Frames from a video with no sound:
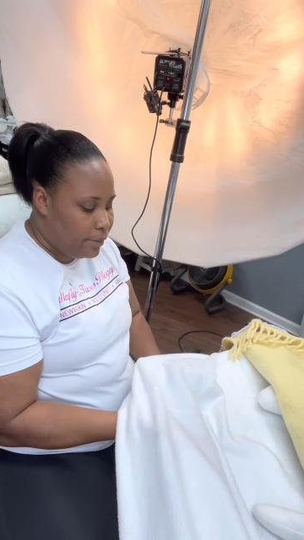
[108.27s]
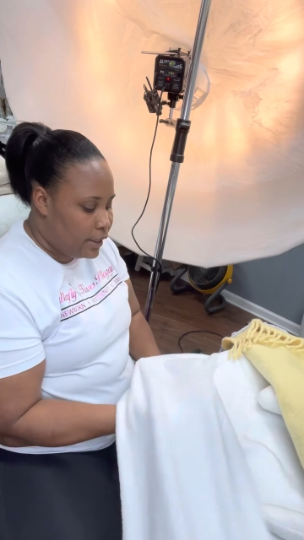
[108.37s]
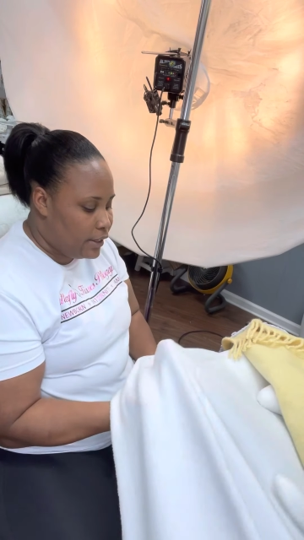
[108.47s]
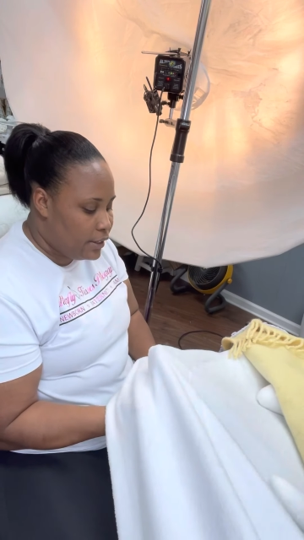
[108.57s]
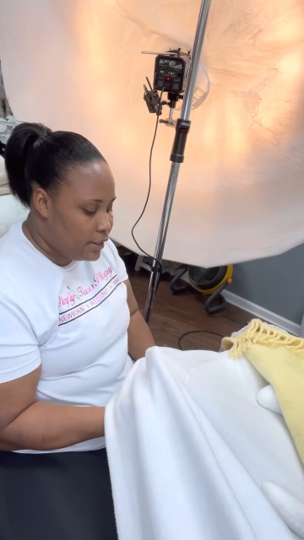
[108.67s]
but
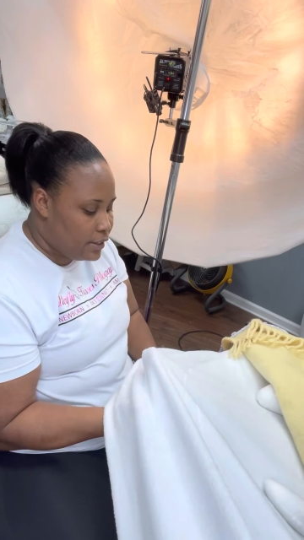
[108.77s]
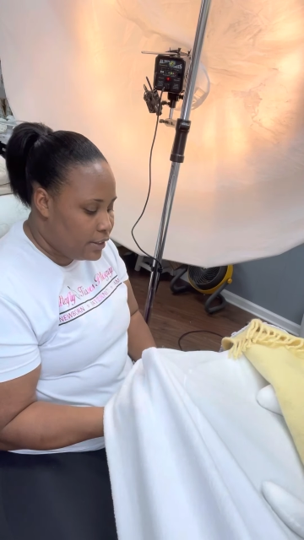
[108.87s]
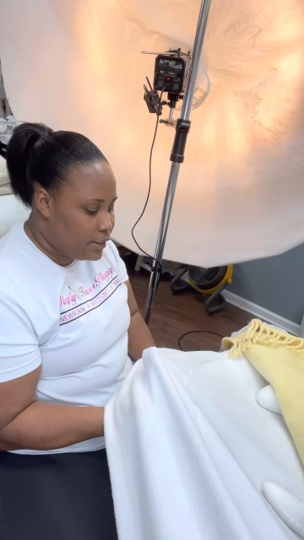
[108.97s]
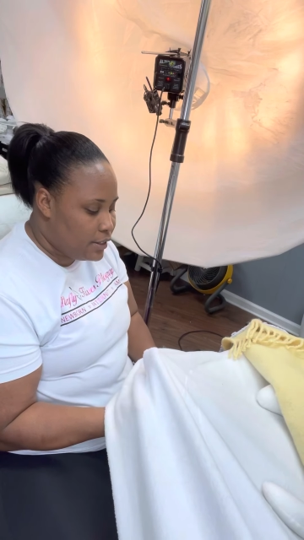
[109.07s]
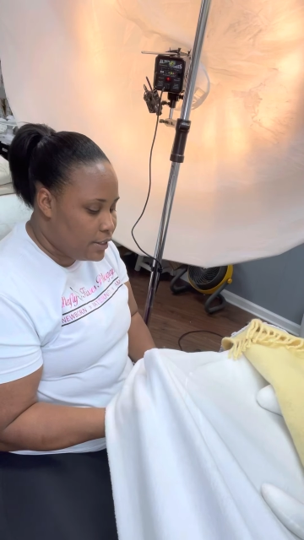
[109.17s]
it
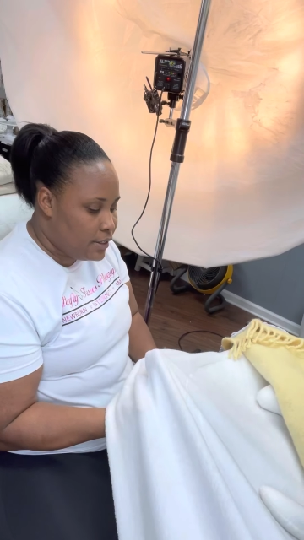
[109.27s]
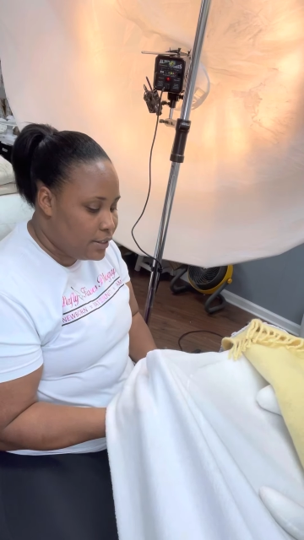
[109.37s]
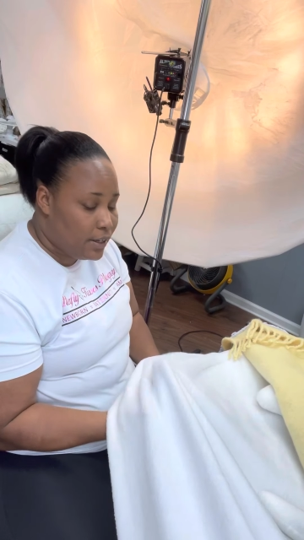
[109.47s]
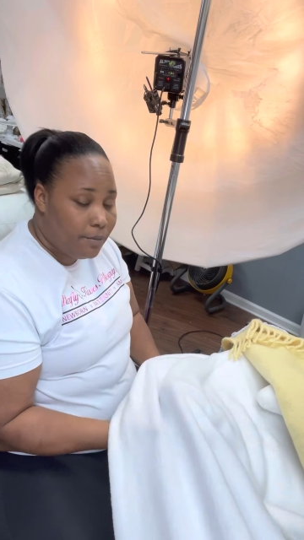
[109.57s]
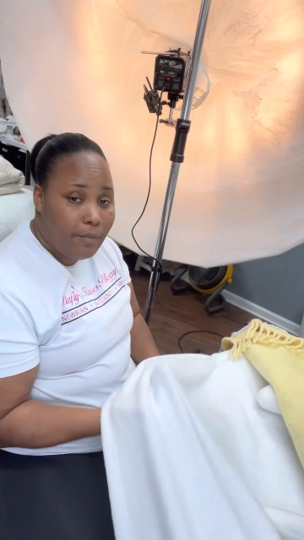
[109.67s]
is
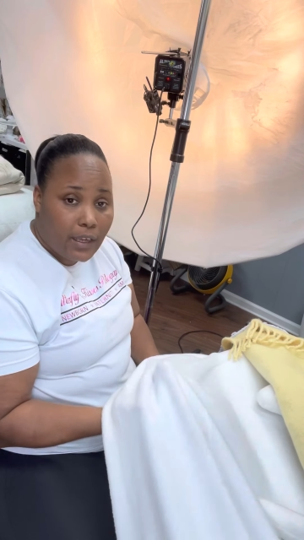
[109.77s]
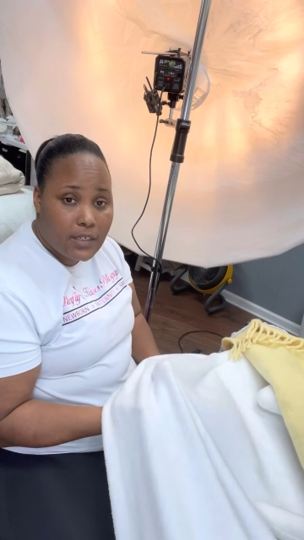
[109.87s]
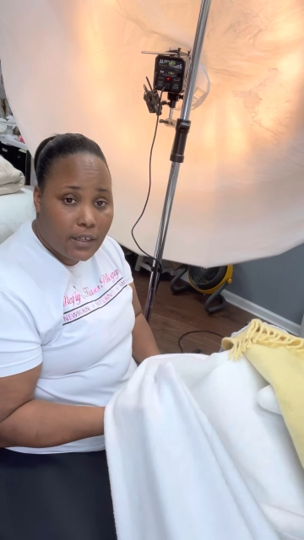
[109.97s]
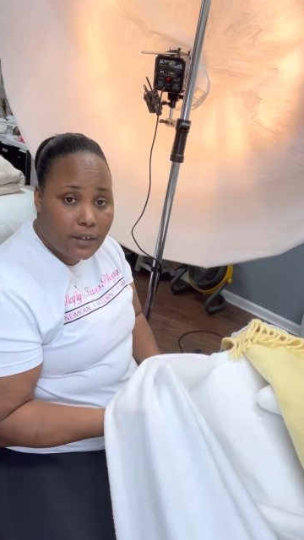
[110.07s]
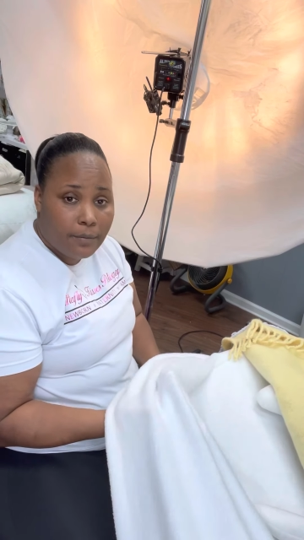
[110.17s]

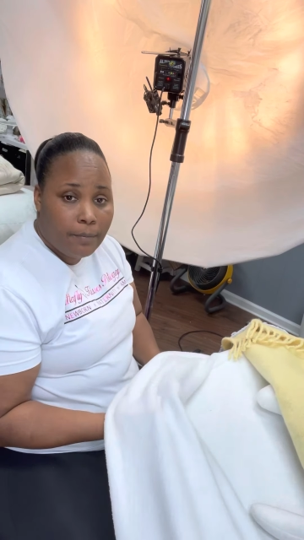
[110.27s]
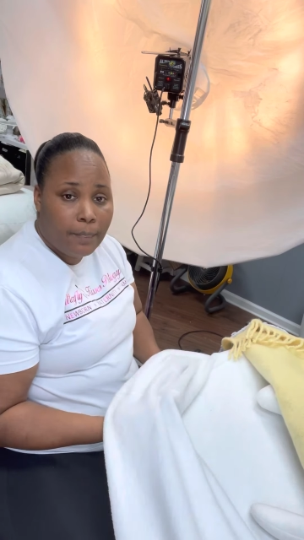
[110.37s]
amazing.